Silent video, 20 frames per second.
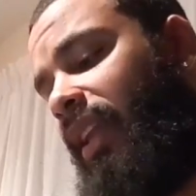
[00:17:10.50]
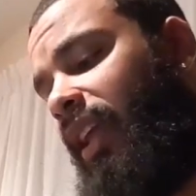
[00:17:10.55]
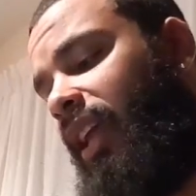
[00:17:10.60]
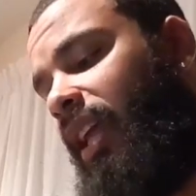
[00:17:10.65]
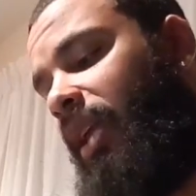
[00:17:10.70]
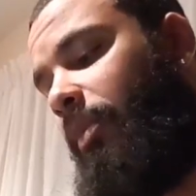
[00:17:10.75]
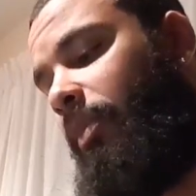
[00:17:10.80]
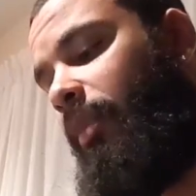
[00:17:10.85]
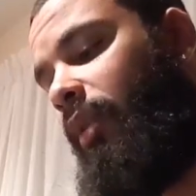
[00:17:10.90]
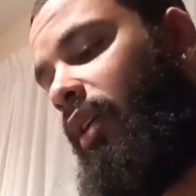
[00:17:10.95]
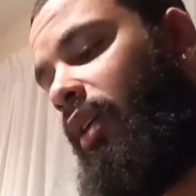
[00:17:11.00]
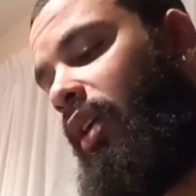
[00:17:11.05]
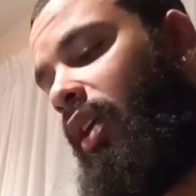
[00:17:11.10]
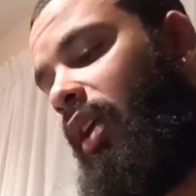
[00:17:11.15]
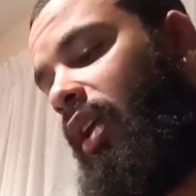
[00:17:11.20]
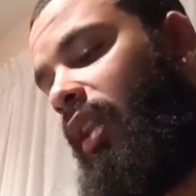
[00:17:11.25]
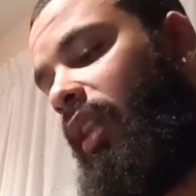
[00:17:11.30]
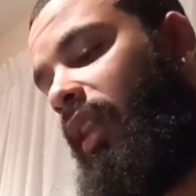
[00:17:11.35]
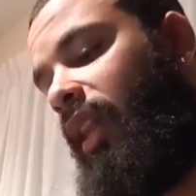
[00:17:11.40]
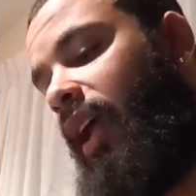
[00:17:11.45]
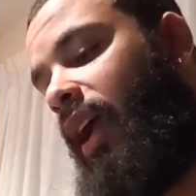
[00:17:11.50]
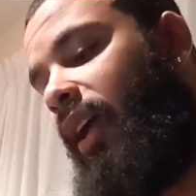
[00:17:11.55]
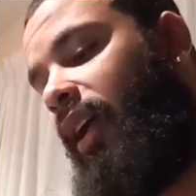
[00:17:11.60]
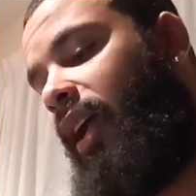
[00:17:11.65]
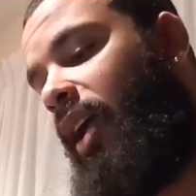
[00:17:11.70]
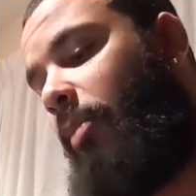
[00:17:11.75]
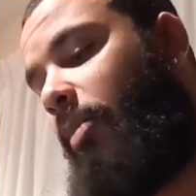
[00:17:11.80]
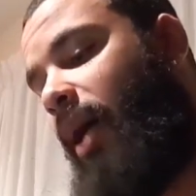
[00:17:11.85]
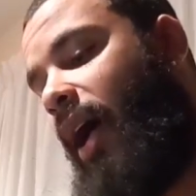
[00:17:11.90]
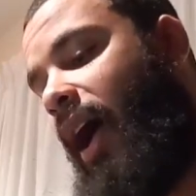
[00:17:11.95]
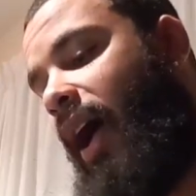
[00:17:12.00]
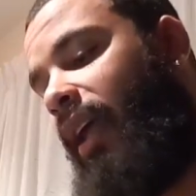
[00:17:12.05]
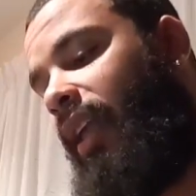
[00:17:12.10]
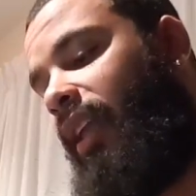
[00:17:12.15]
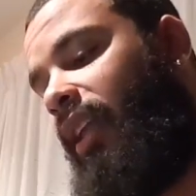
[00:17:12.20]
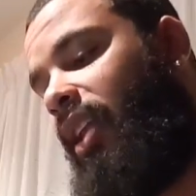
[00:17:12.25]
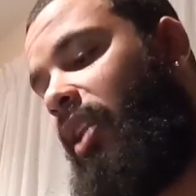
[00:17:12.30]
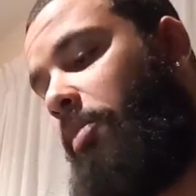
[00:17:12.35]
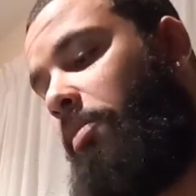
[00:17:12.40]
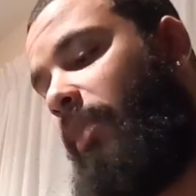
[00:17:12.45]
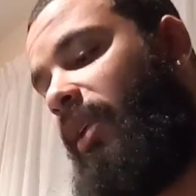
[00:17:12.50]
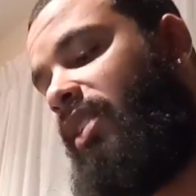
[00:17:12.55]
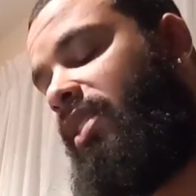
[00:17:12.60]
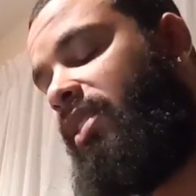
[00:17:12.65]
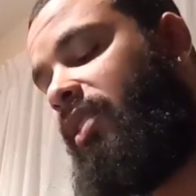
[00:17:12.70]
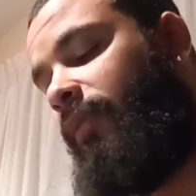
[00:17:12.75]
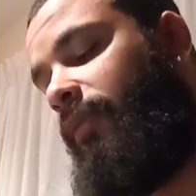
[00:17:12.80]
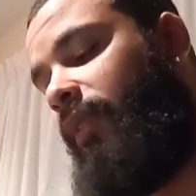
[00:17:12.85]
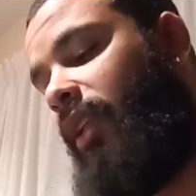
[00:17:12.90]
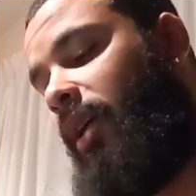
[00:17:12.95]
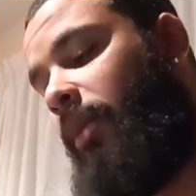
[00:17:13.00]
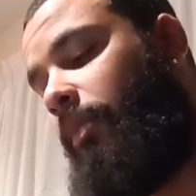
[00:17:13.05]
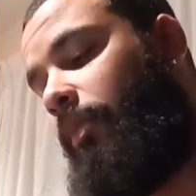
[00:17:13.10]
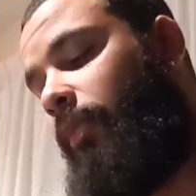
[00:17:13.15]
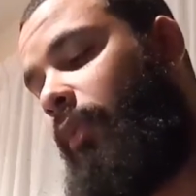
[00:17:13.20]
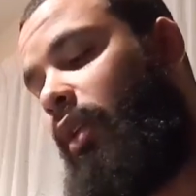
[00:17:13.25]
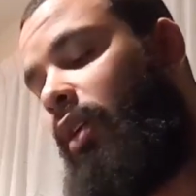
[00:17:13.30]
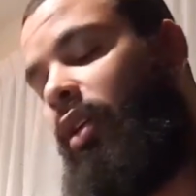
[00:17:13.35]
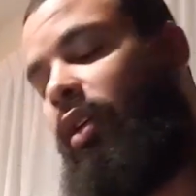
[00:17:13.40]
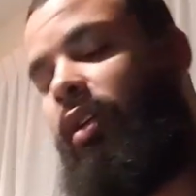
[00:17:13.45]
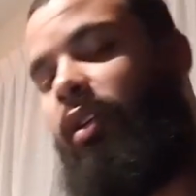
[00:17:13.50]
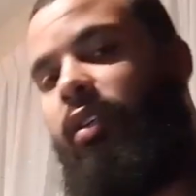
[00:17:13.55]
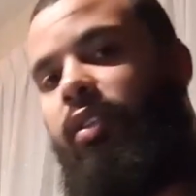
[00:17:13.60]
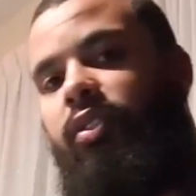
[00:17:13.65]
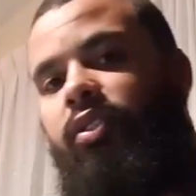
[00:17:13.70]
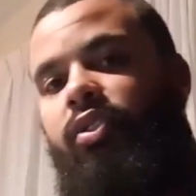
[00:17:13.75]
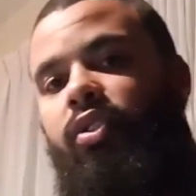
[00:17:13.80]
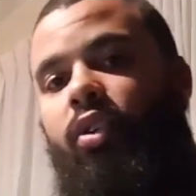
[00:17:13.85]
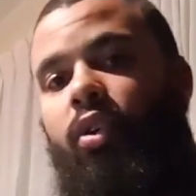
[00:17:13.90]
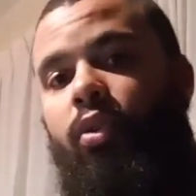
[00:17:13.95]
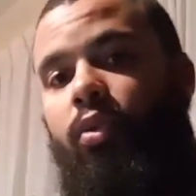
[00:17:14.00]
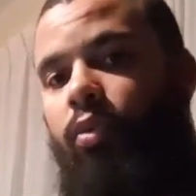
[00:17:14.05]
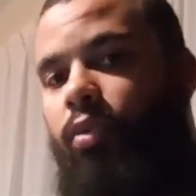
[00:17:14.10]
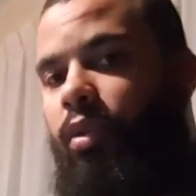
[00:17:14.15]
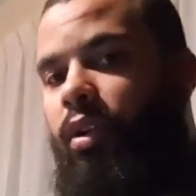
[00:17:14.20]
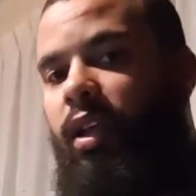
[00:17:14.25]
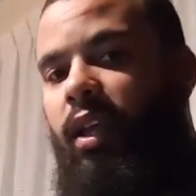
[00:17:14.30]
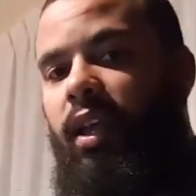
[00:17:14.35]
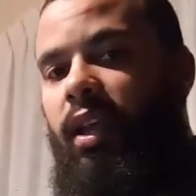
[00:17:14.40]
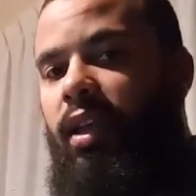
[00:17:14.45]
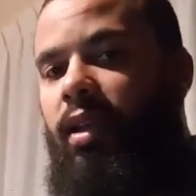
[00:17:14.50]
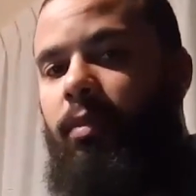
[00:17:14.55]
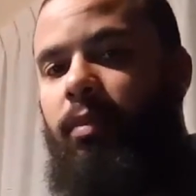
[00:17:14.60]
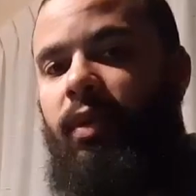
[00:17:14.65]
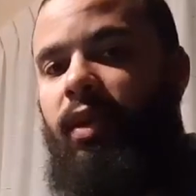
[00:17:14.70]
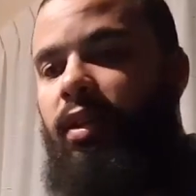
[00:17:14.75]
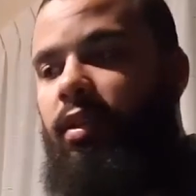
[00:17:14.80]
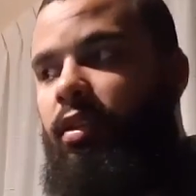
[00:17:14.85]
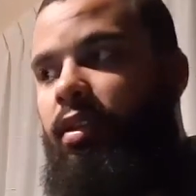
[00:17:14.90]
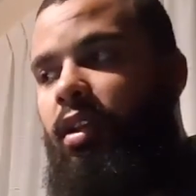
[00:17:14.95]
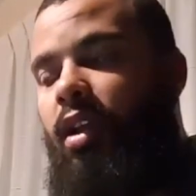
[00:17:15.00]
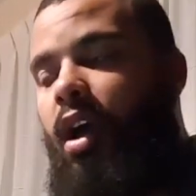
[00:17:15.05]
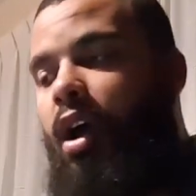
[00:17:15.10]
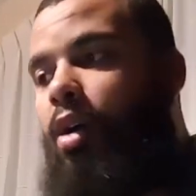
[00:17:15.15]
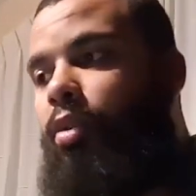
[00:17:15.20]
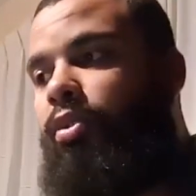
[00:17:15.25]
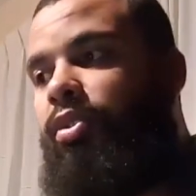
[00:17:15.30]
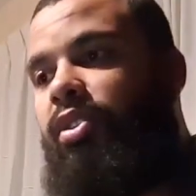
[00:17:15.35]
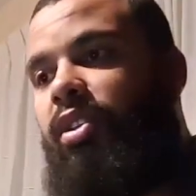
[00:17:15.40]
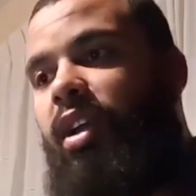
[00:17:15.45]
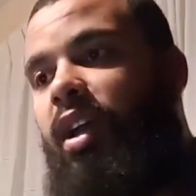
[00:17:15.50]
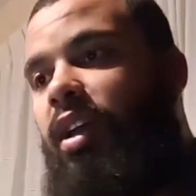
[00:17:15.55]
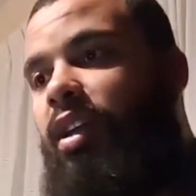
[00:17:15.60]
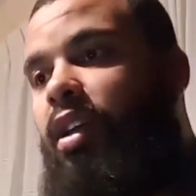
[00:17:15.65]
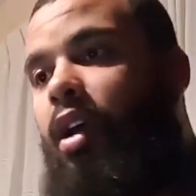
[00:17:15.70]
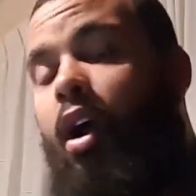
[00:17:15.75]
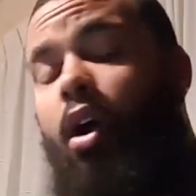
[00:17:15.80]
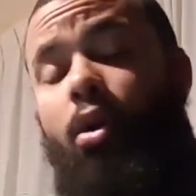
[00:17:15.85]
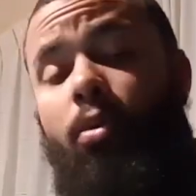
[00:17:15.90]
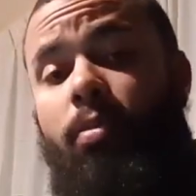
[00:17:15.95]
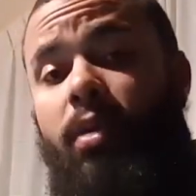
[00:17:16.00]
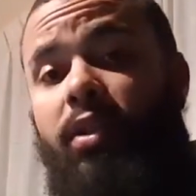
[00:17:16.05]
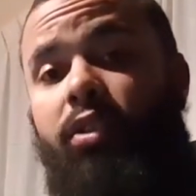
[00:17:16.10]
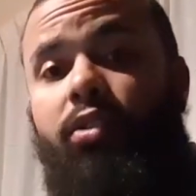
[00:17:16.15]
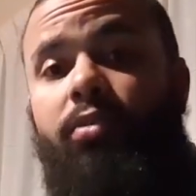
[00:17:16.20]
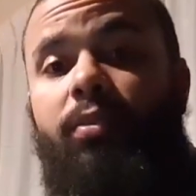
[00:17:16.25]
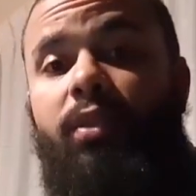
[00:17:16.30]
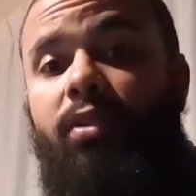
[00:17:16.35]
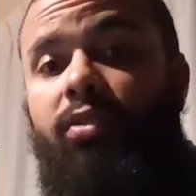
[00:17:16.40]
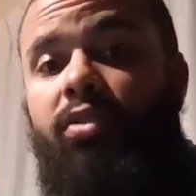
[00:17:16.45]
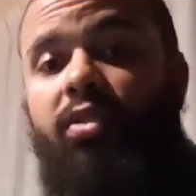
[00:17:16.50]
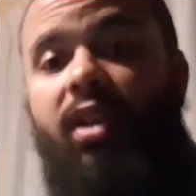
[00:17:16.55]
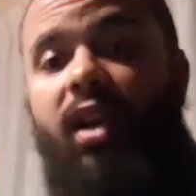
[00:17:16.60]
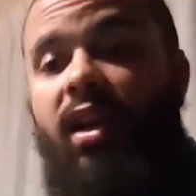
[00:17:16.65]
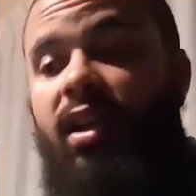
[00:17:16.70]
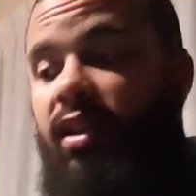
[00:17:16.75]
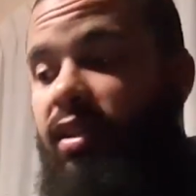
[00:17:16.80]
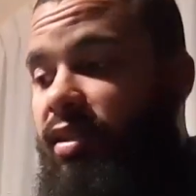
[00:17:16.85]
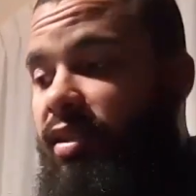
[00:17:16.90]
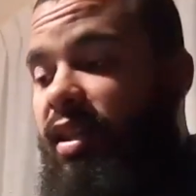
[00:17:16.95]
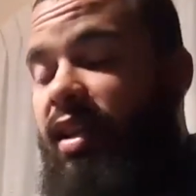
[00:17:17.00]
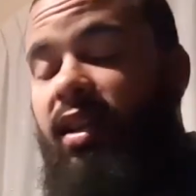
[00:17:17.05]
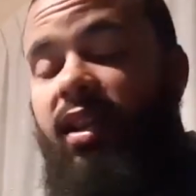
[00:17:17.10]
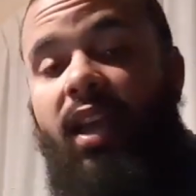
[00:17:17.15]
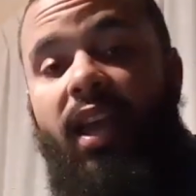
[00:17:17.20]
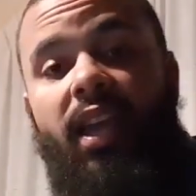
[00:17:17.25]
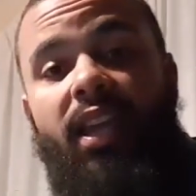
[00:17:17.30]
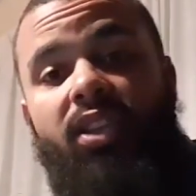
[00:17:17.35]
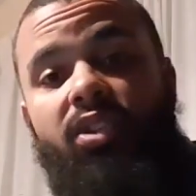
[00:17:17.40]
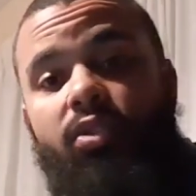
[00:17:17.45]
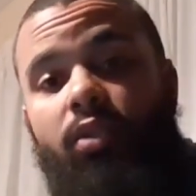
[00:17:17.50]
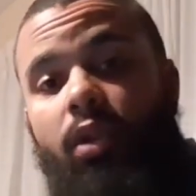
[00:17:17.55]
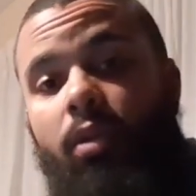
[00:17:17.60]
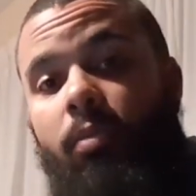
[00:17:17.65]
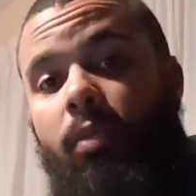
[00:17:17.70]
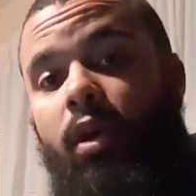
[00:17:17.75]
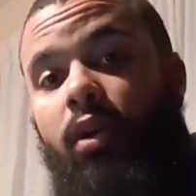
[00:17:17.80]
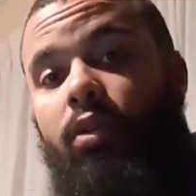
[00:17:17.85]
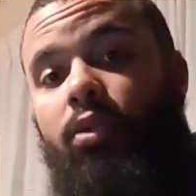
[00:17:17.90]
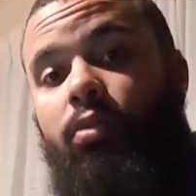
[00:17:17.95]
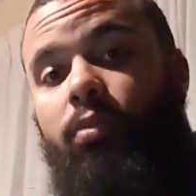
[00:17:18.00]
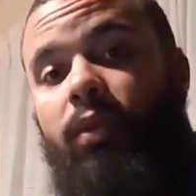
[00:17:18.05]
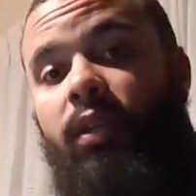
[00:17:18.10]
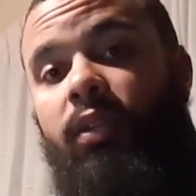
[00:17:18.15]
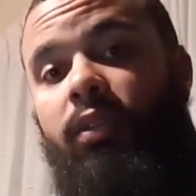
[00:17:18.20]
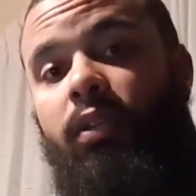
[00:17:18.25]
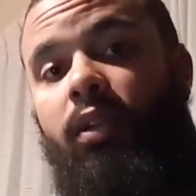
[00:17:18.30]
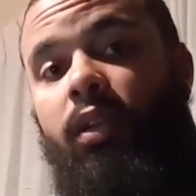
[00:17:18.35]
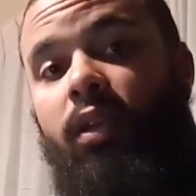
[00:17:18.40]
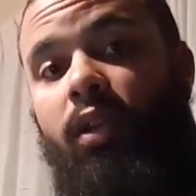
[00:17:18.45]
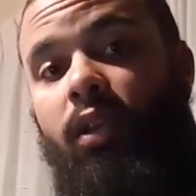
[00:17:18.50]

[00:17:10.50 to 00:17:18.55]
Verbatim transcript: name, there am I in the midst of them. So, hey man, Yahushai, Yahweh can send an angel among you, man.